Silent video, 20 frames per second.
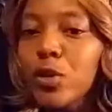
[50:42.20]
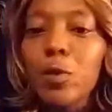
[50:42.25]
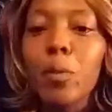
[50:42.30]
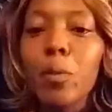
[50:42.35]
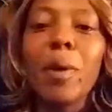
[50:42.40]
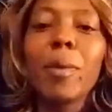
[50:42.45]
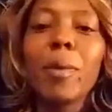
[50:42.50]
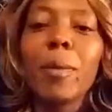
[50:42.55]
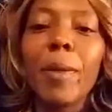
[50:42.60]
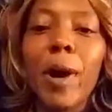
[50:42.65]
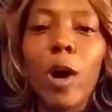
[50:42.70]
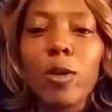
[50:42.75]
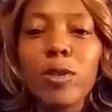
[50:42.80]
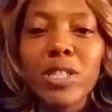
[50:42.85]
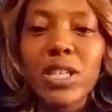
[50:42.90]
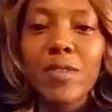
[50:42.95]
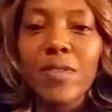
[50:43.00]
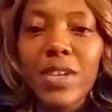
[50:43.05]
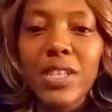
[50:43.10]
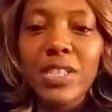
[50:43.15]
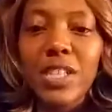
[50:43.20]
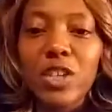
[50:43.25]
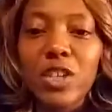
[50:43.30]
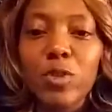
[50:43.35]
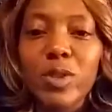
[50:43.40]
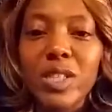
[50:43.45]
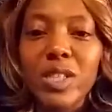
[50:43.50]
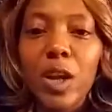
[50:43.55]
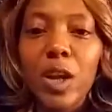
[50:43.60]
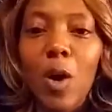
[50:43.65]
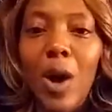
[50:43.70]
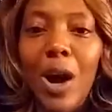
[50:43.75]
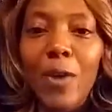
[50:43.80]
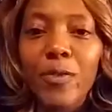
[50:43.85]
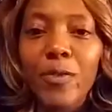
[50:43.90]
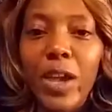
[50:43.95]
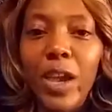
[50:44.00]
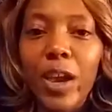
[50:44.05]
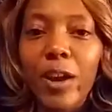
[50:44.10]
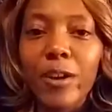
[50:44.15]
You remember them old TVs that used to go out
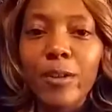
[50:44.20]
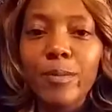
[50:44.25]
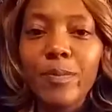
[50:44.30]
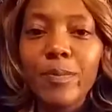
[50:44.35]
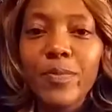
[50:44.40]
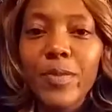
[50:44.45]
there?